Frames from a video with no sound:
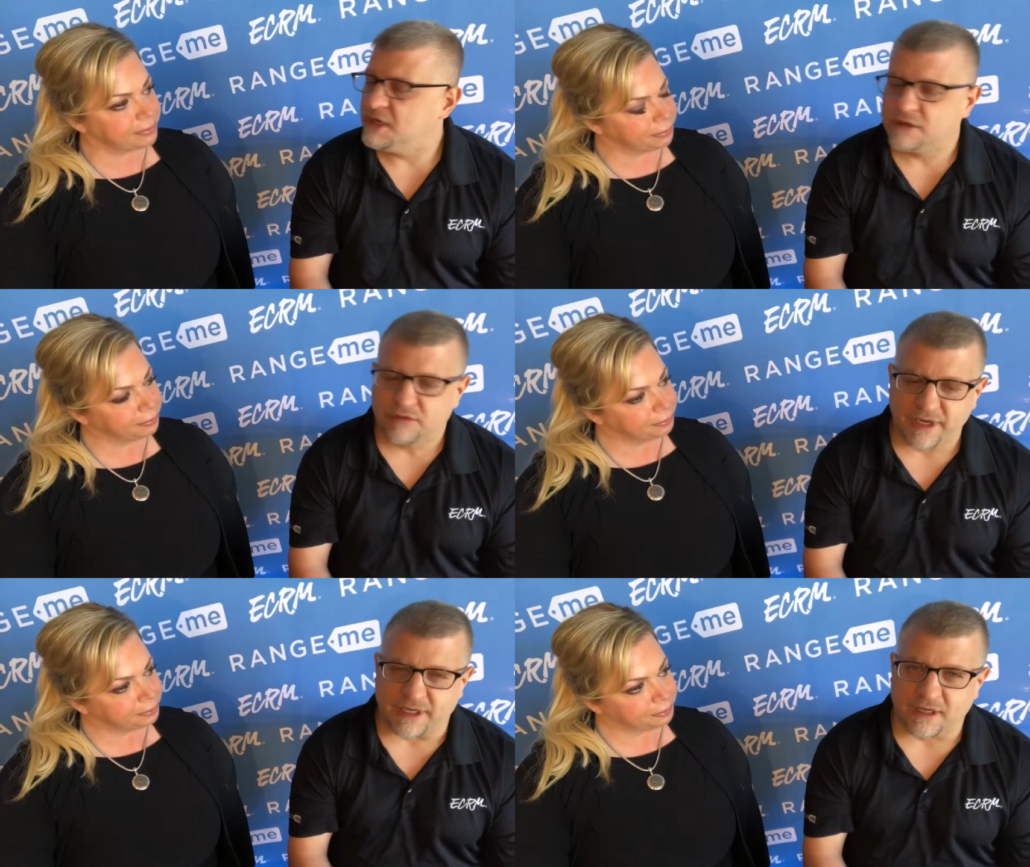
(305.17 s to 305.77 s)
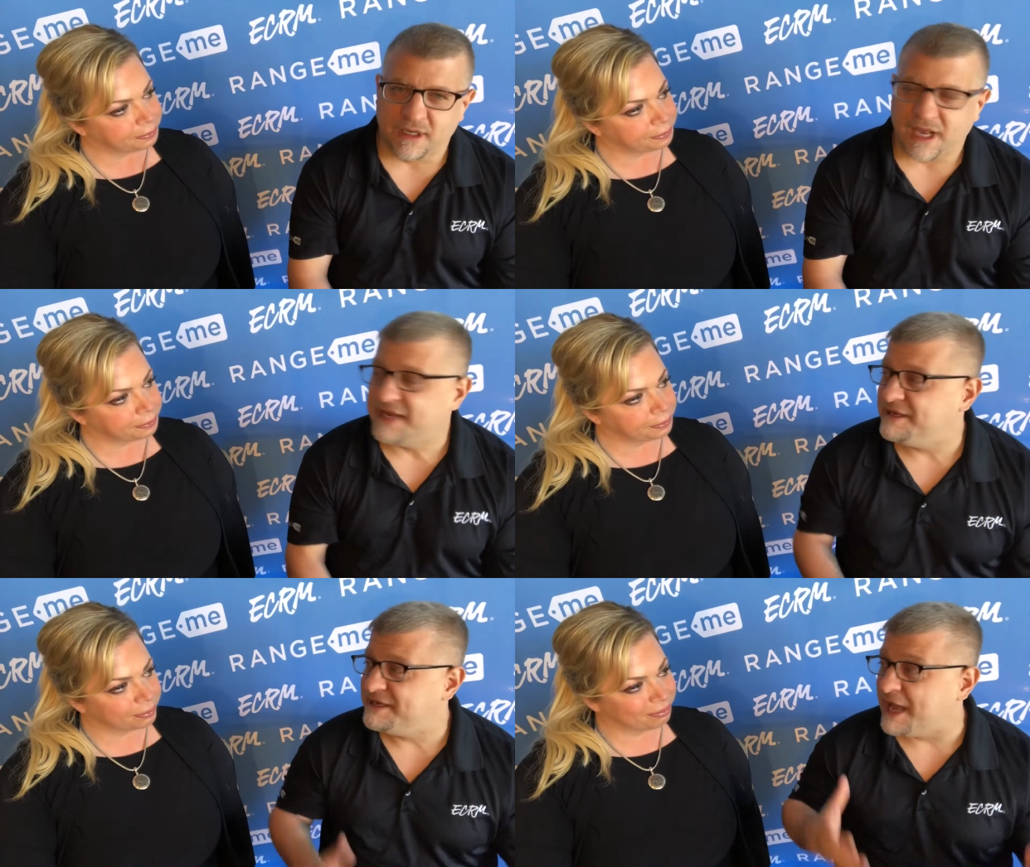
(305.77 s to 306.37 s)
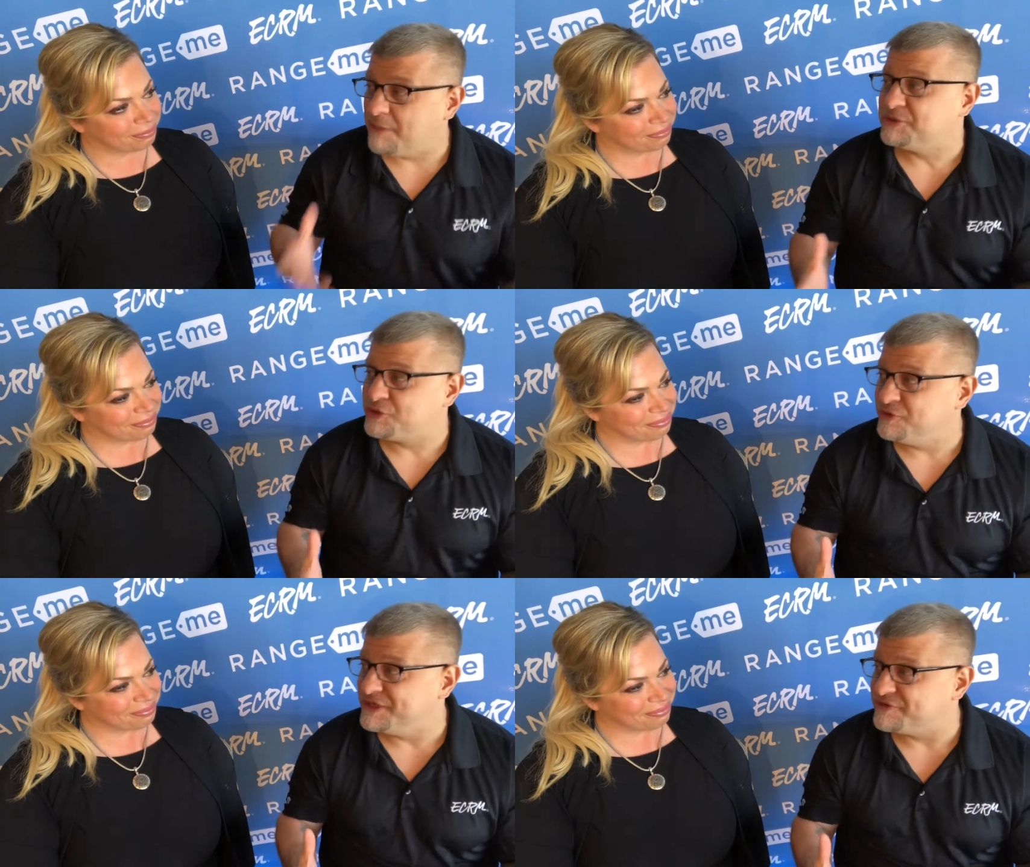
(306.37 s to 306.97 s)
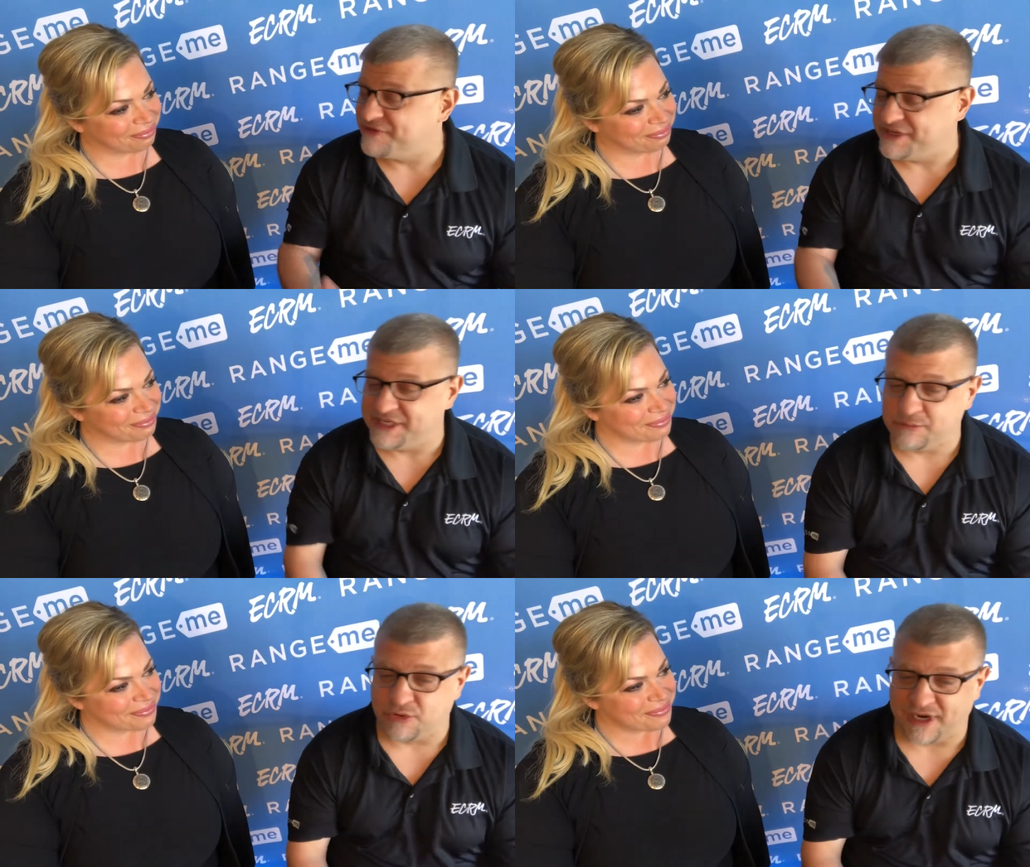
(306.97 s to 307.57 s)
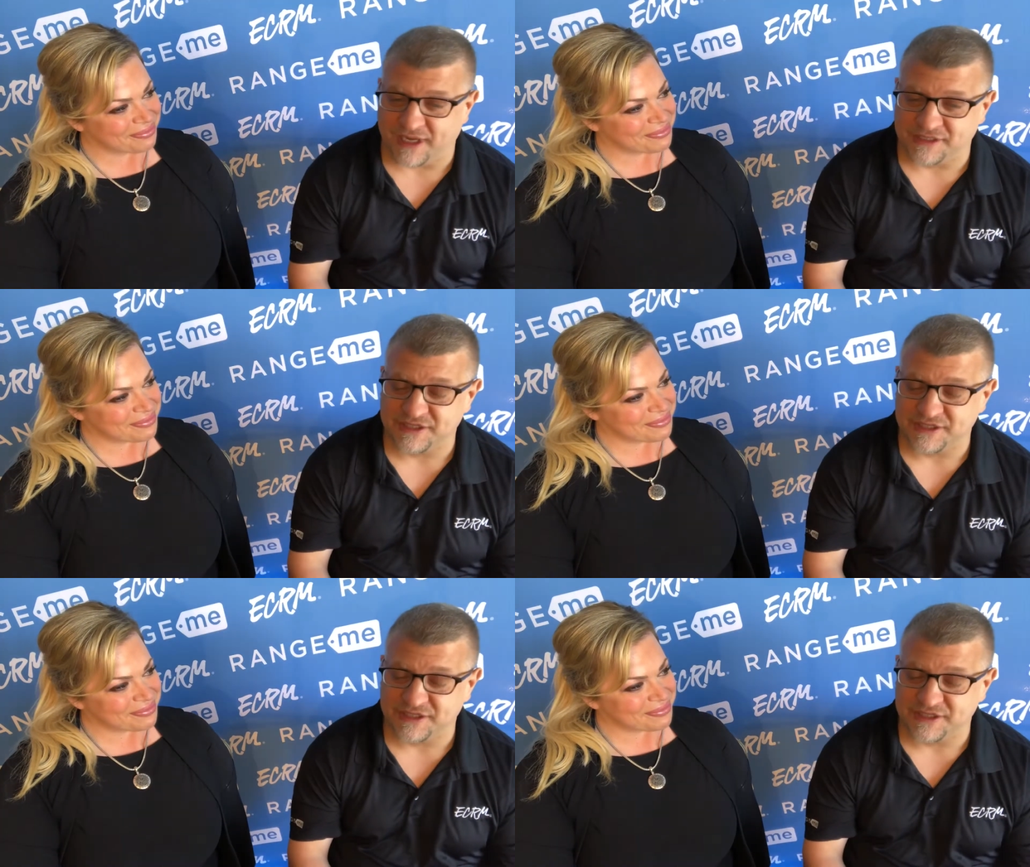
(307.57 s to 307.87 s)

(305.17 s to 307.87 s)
Speaker 1: Great. And the opportunities for any brands.